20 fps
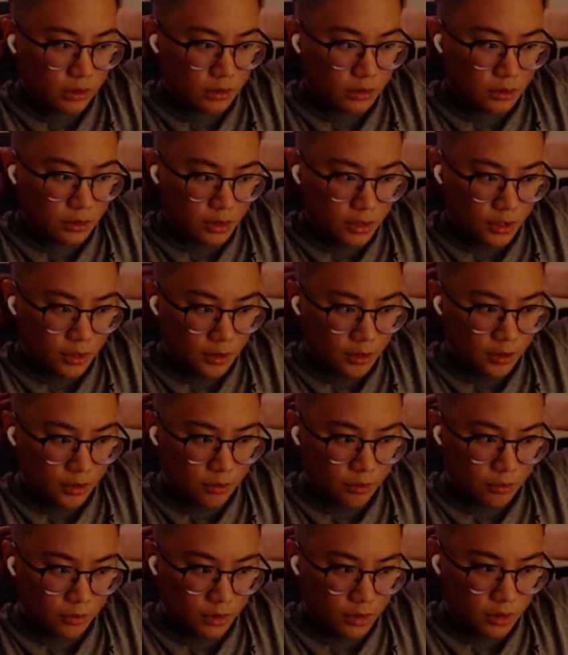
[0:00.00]
I
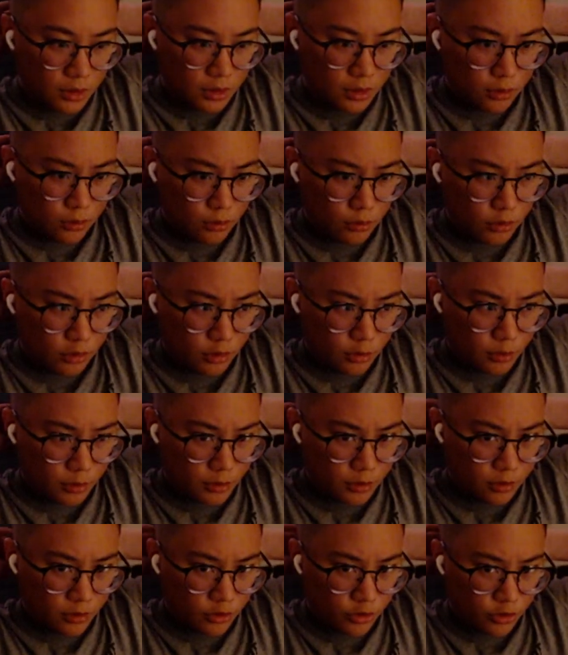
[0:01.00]
am not
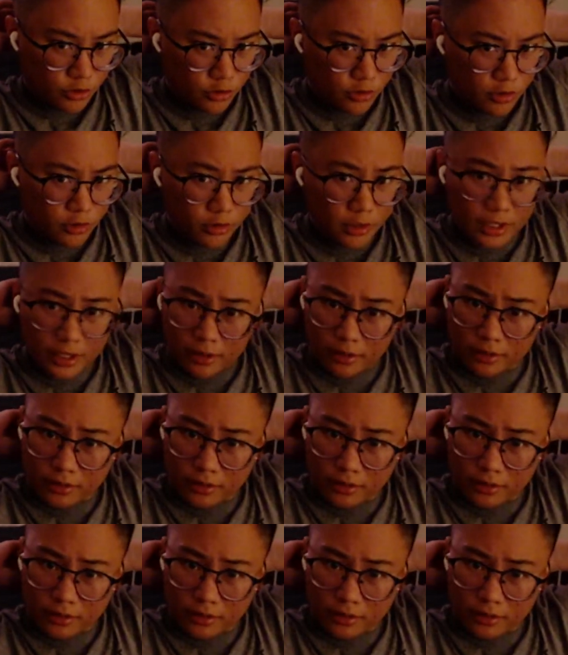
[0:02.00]
100% sure on that.